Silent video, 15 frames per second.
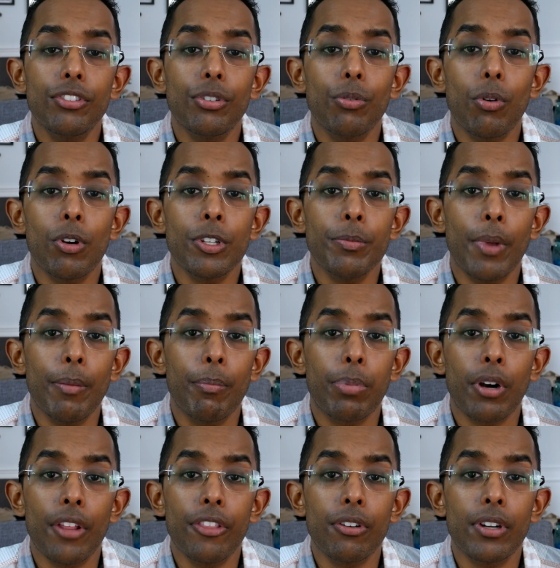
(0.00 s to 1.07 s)
towards my
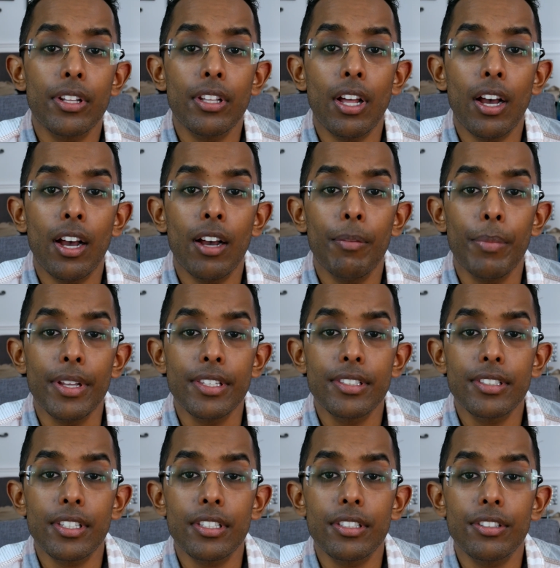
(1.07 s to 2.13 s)
brother in law, my
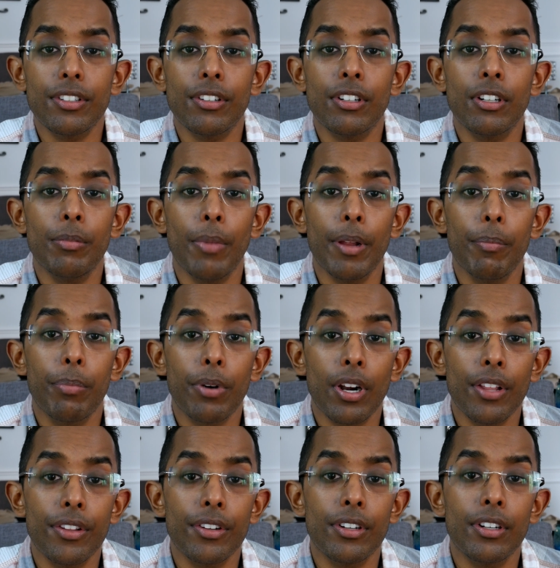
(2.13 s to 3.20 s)
sister, my
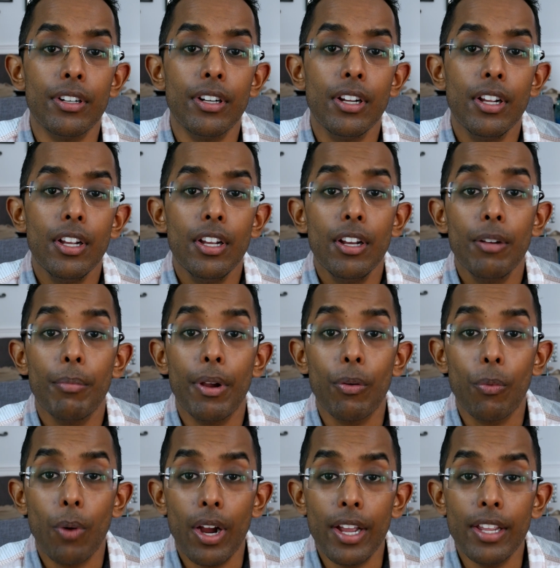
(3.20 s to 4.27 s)
brother, my
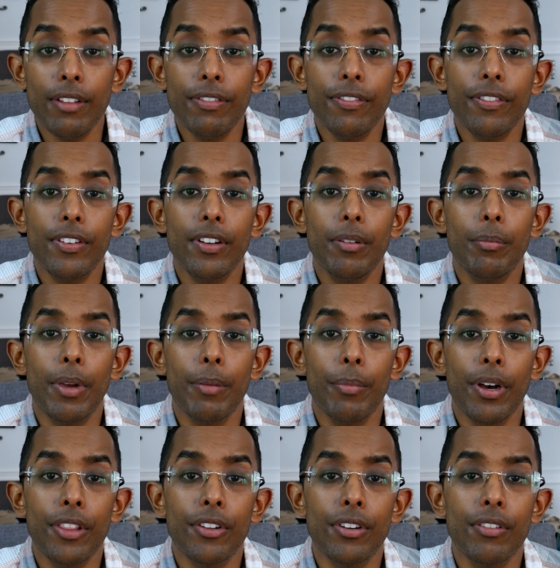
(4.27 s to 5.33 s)
wife, my
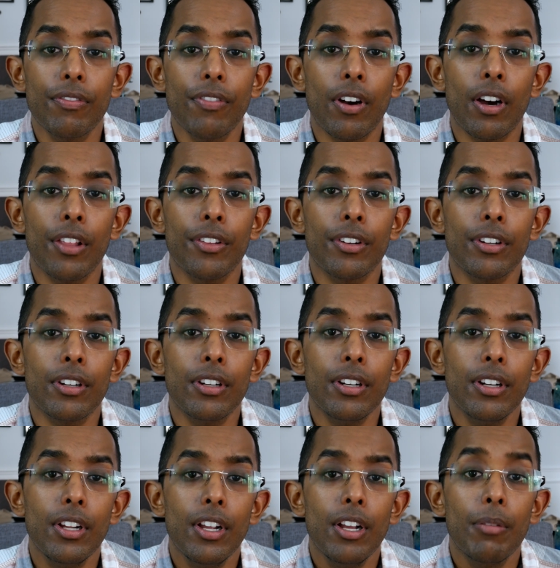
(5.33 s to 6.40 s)
mother and father,
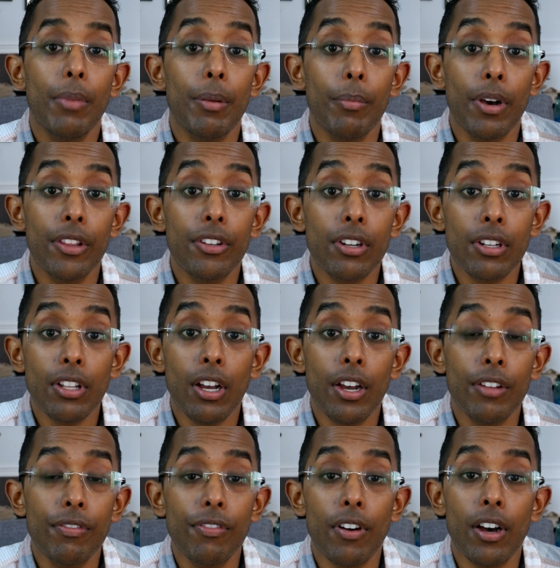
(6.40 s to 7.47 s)
my mother in law
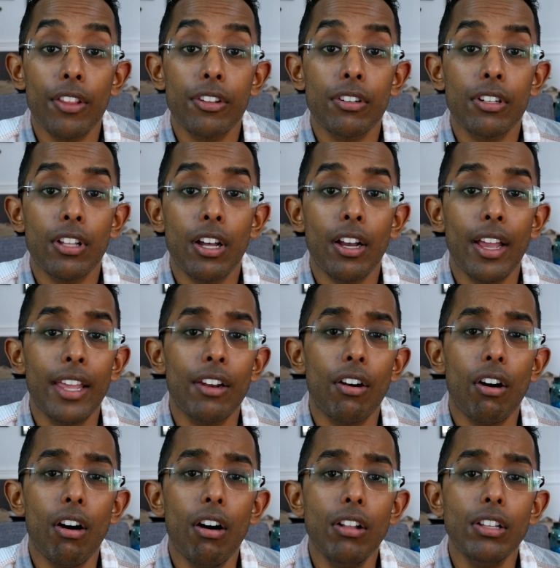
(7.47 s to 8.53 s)
and father in law,
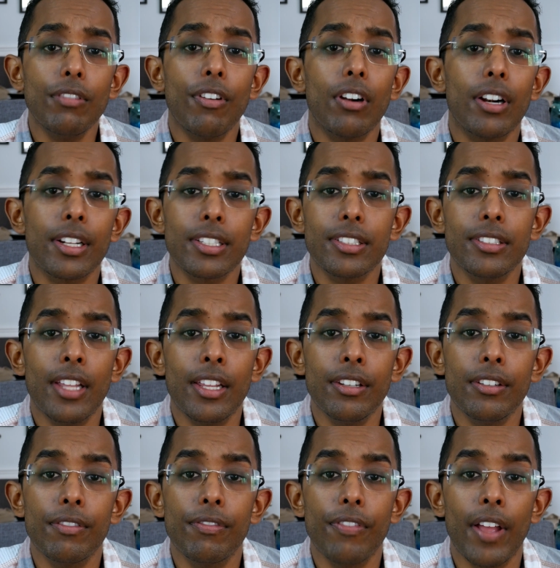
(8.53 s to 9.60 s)
and all of our
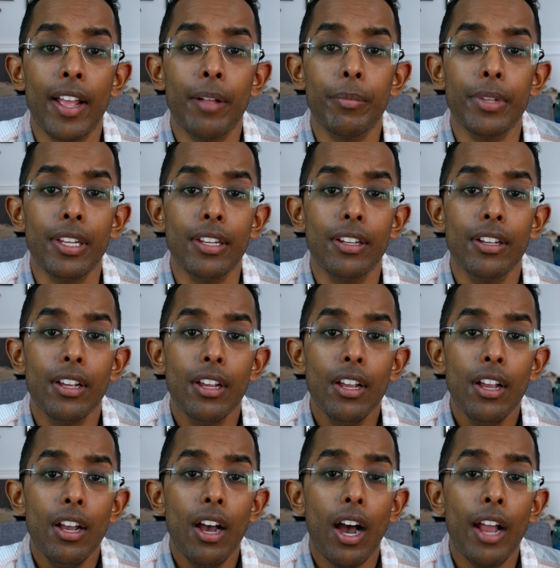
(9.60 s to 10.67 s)
extended family,
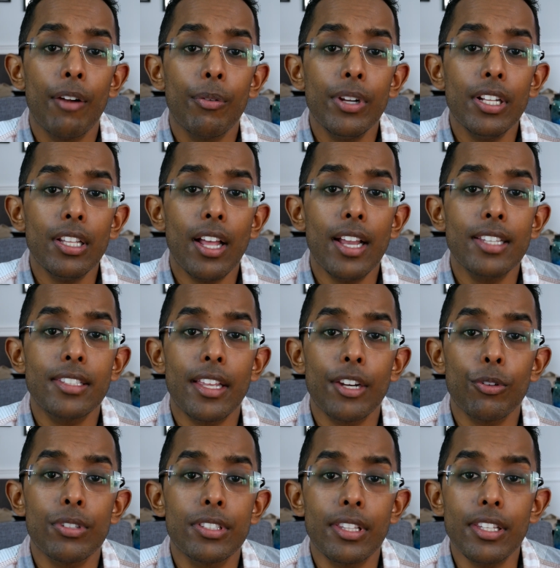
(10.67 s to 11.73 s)
I realized that
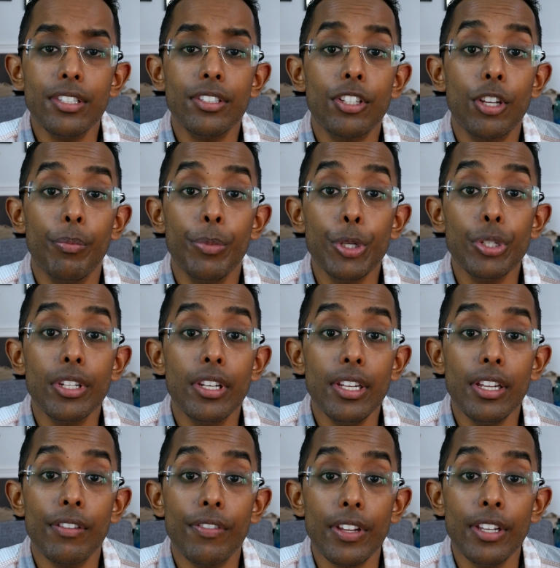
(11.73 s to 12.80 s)
it was this
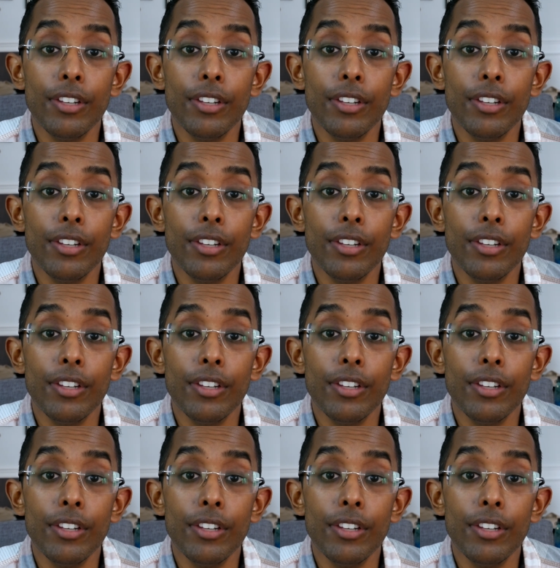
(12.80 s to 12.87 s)
community of